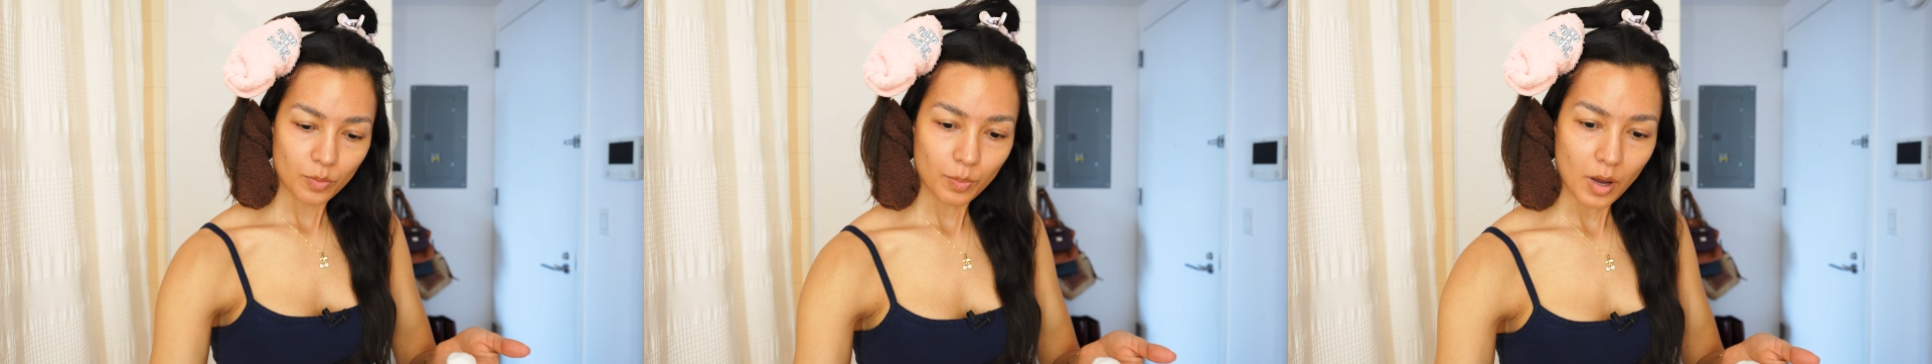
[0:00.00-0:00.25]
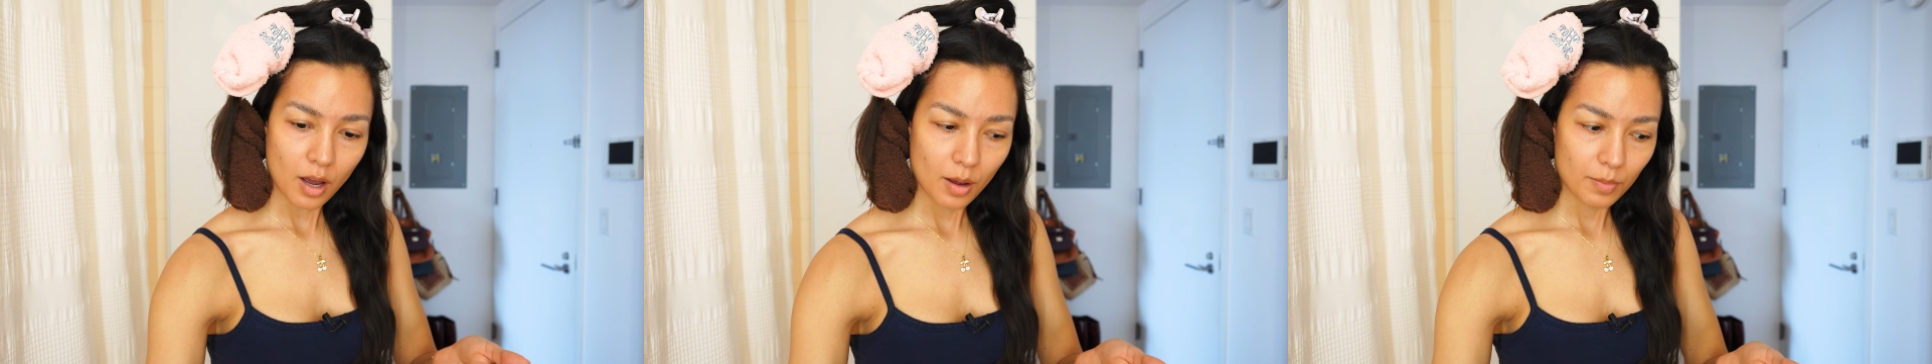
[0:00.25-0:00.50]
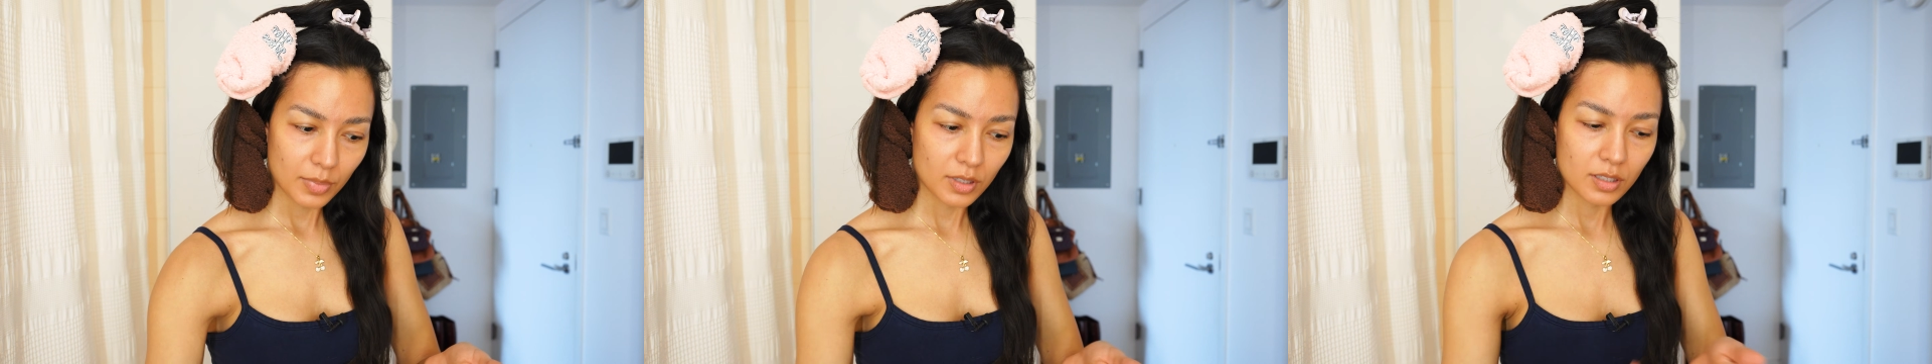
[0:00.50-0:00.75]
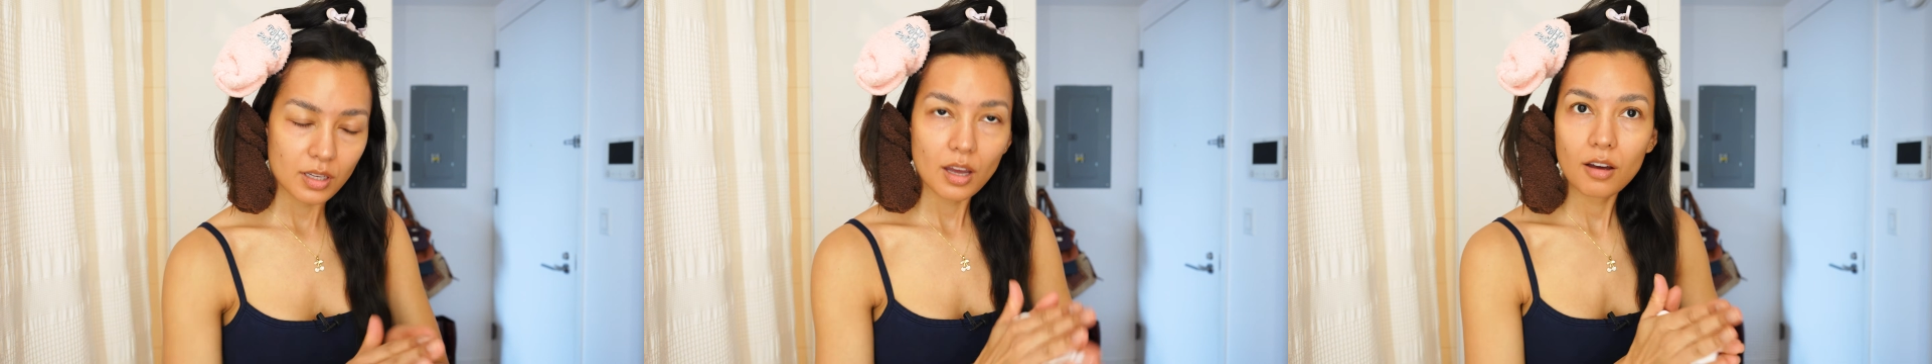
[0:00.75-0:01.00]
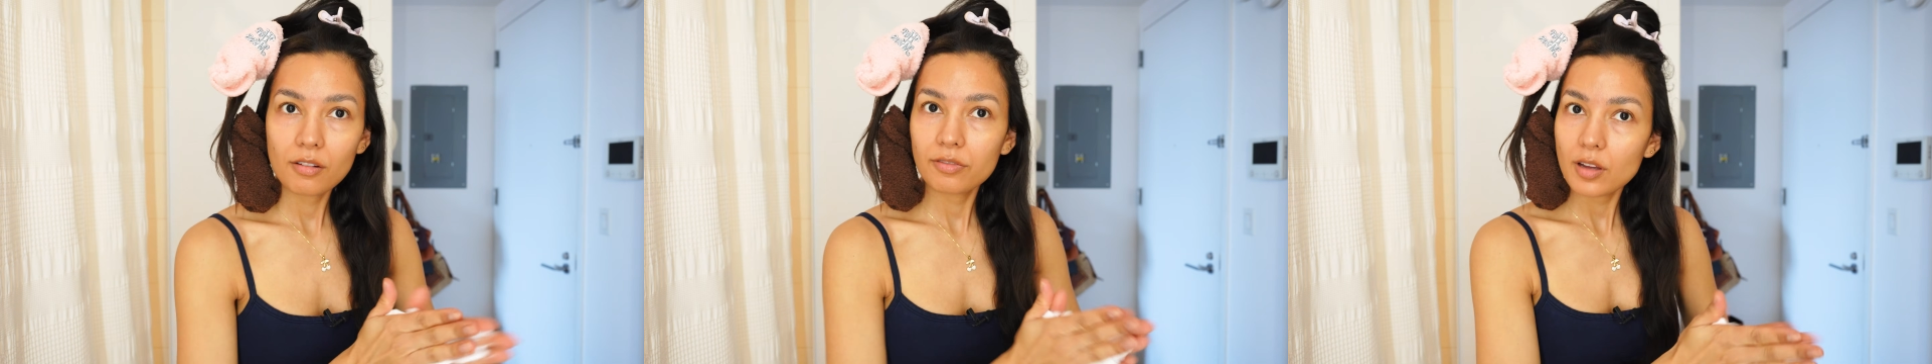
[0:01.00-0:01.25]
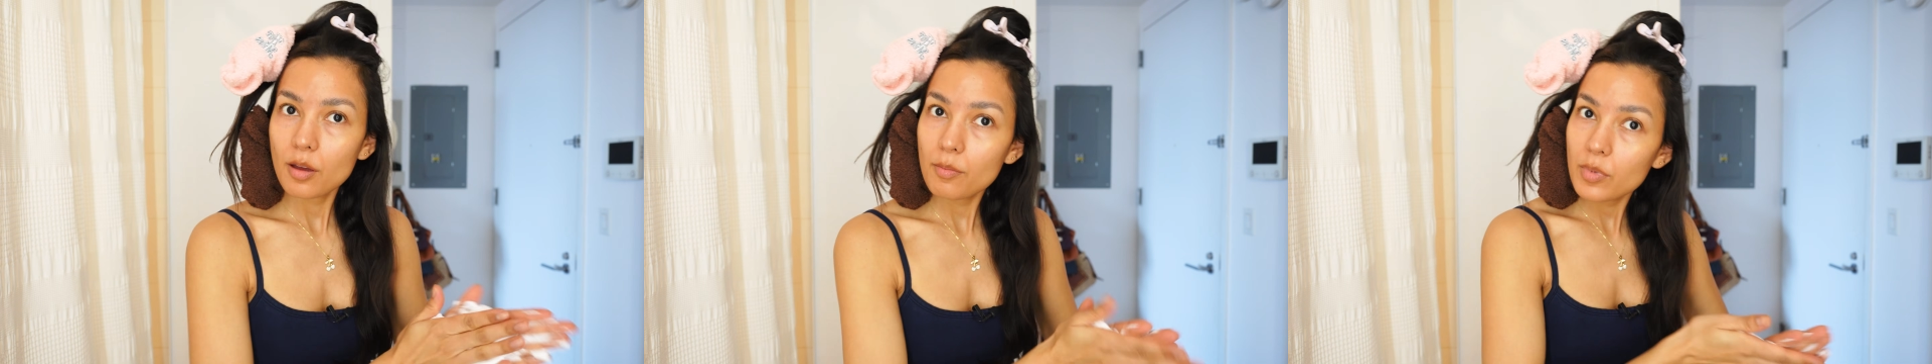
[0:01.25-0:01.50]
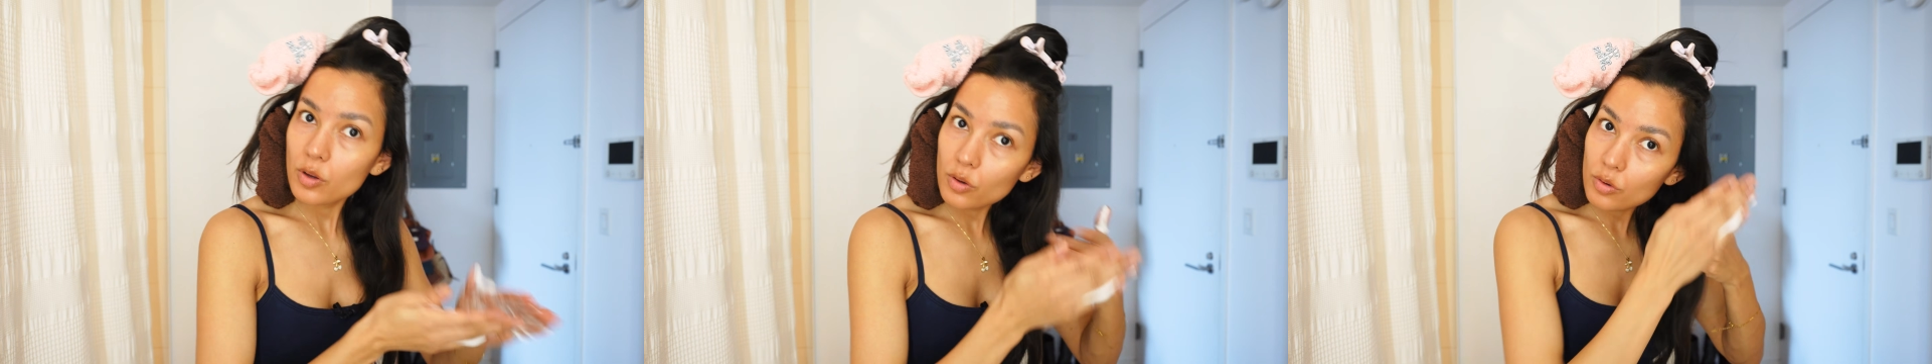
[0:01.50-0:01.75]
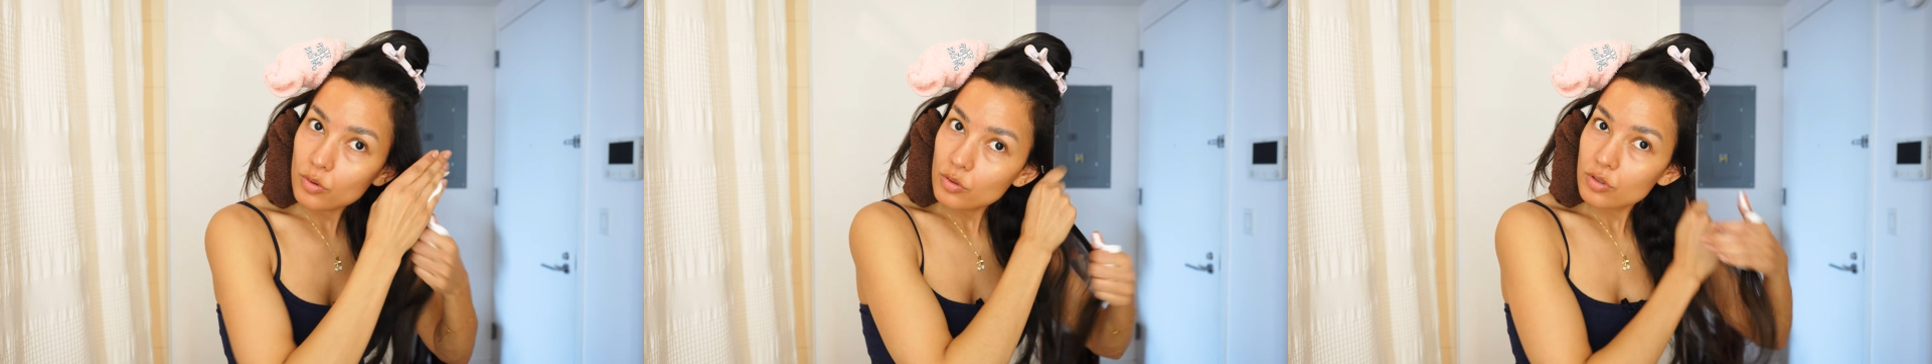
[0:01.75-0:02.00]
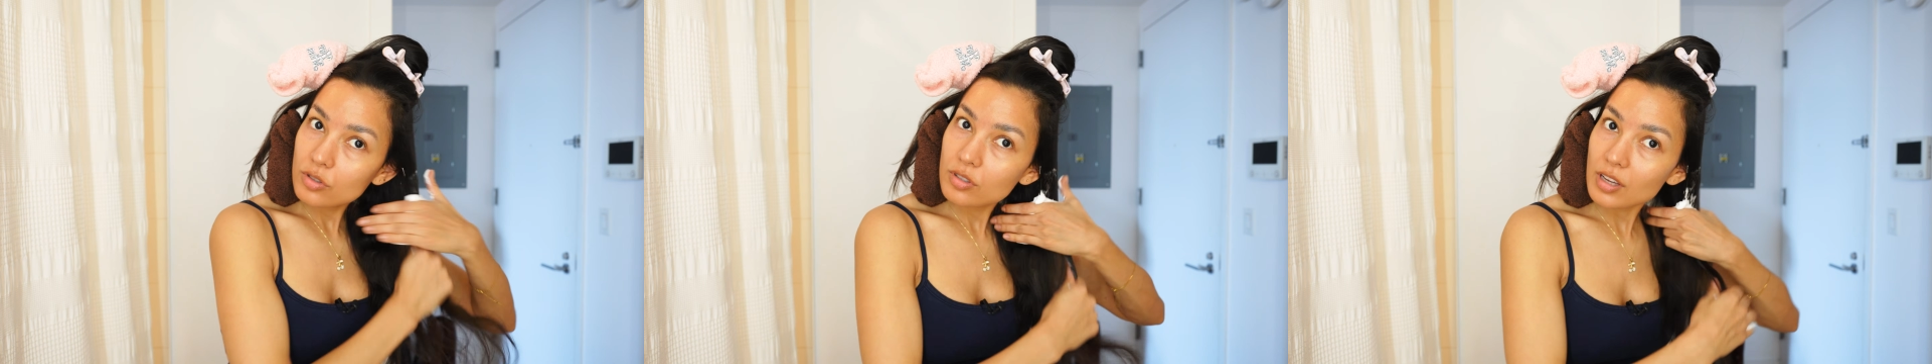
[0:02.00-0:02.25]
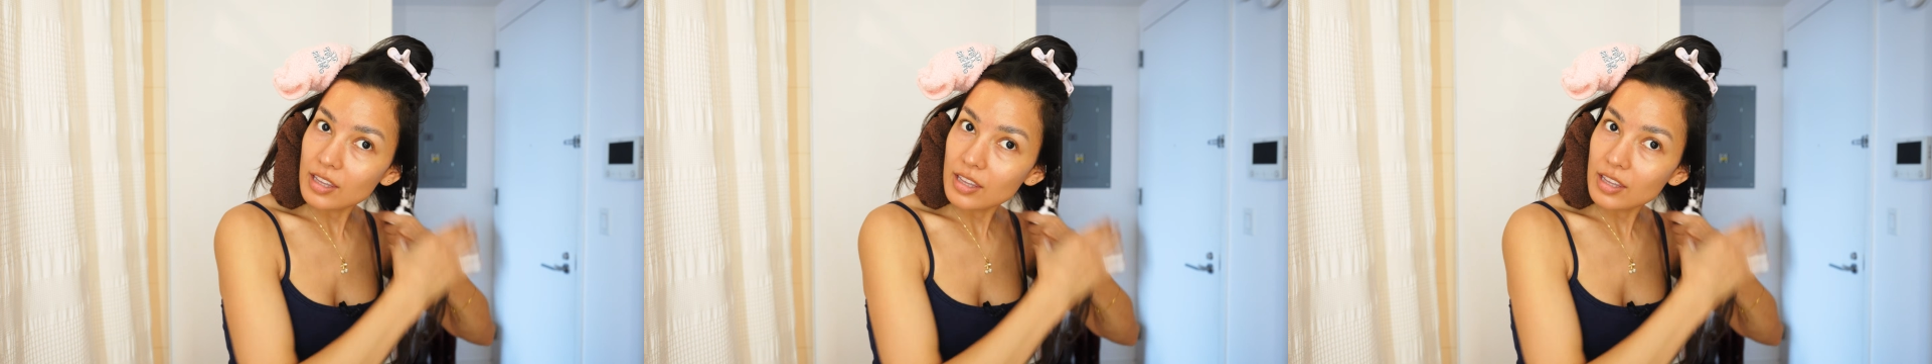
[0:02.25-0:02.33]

pumps of mousse.